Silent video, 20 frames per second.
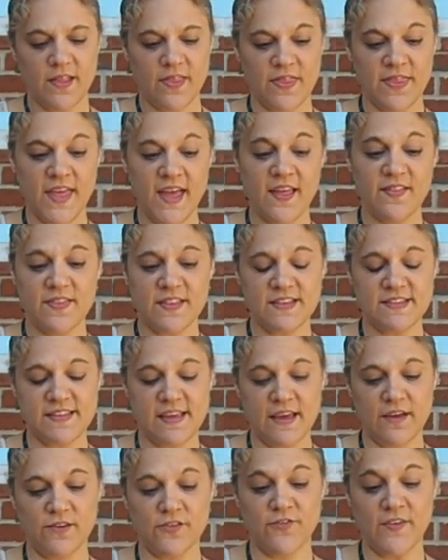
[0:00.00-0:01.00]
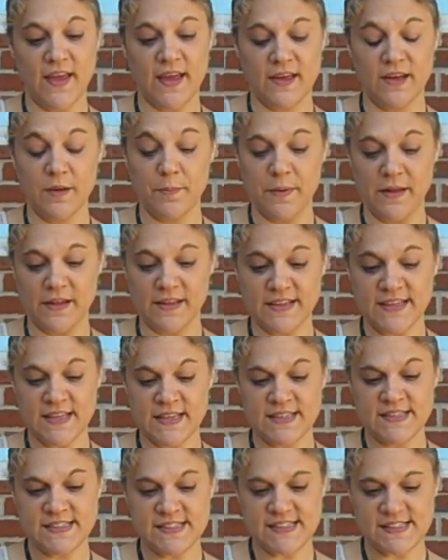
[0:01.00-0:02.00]
Then the sound of Annabelle
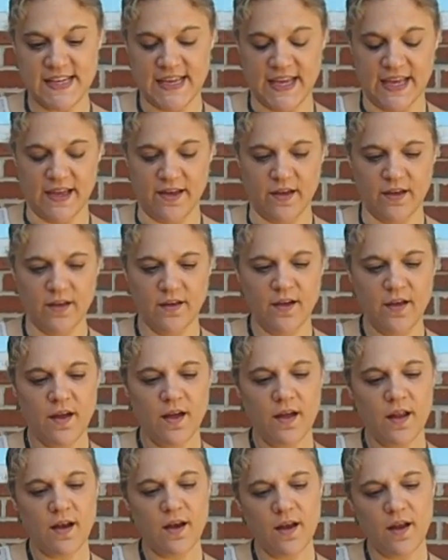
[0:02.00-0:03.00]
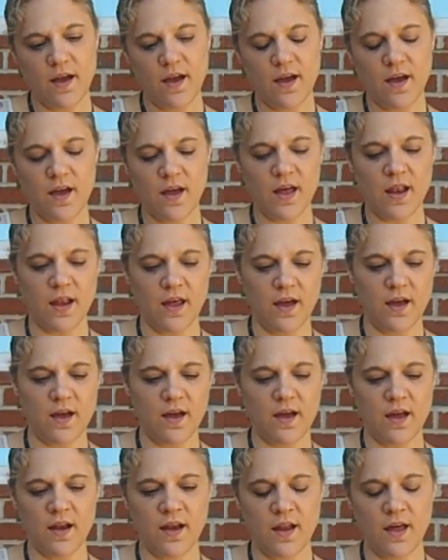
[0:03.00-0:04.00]
singing, "La
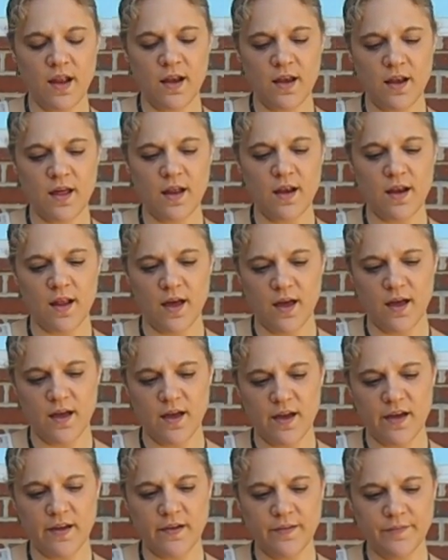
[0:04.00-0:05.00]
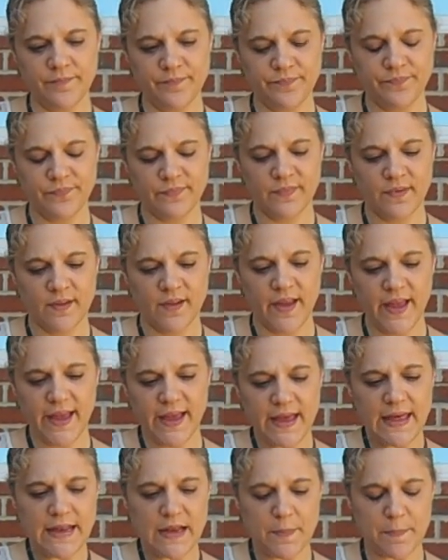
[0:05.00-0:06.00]
la la la la."
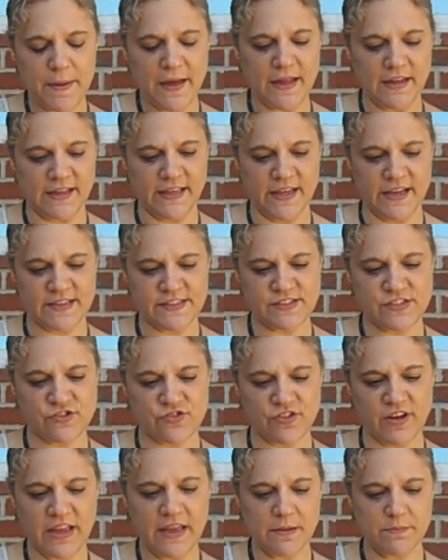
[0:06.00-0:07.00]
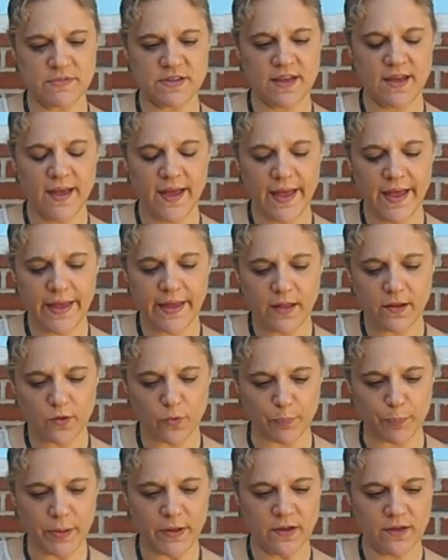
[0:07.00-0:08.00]
"Annabelle," I screamed,
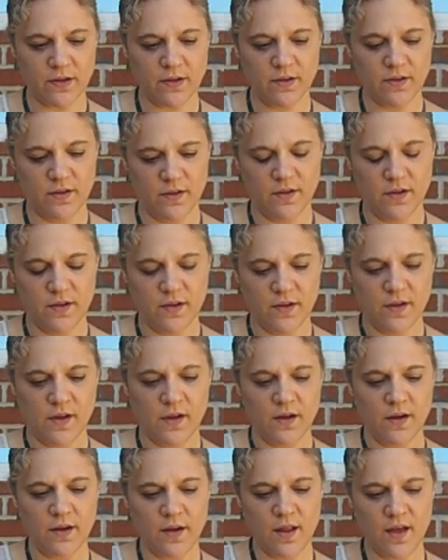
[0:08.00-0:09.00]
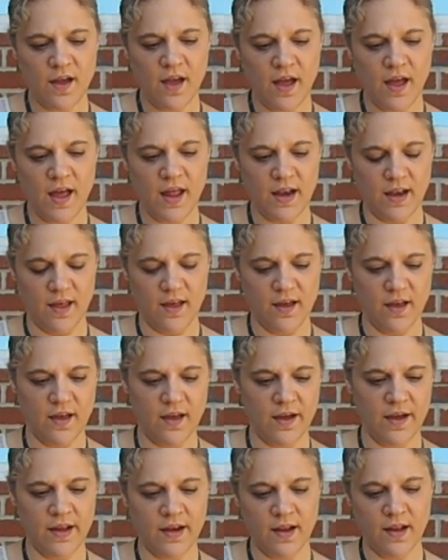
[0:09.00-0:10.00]
"help!" "La
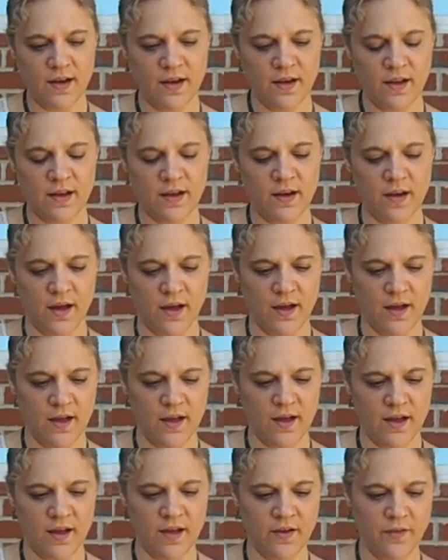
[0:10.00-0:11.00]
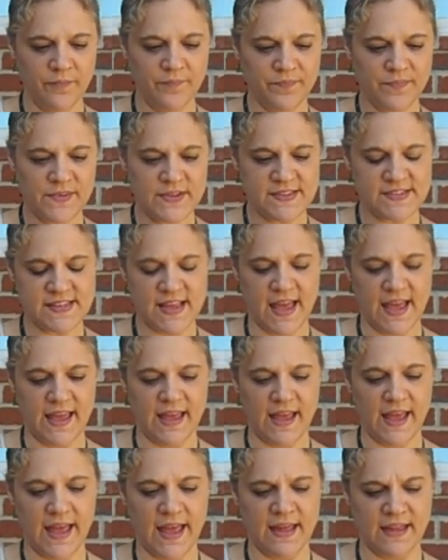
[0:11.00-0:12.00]
la la la la,"
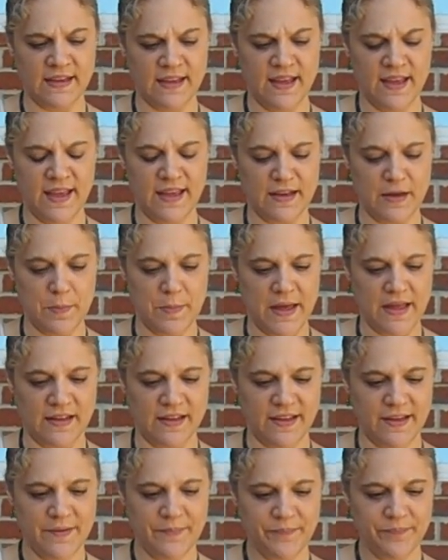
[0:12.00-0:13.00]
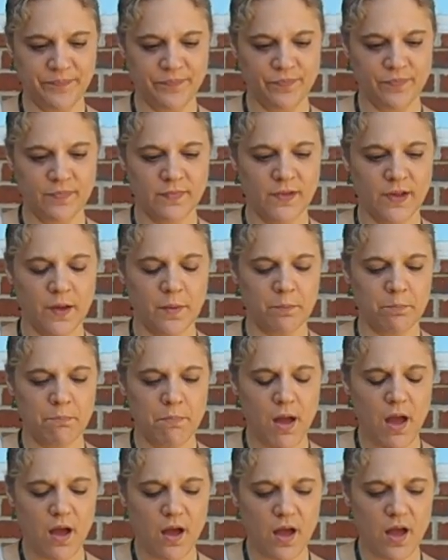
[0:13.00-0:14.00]
sang Annabelle.
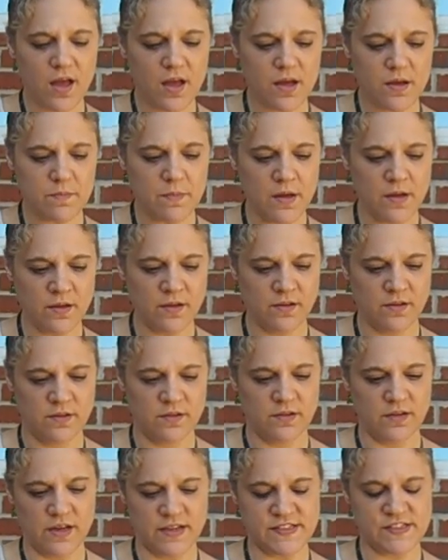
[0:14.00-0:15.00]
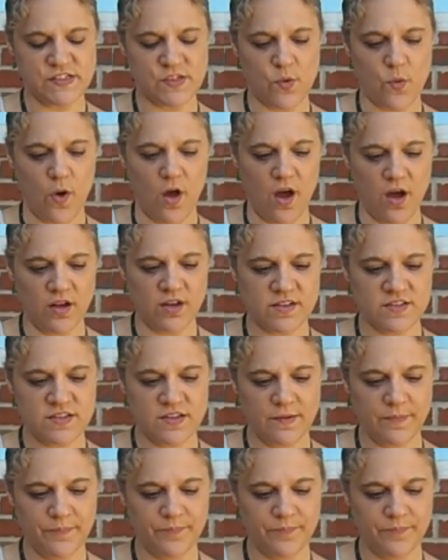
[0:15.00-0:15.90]
"Mom," I squawked.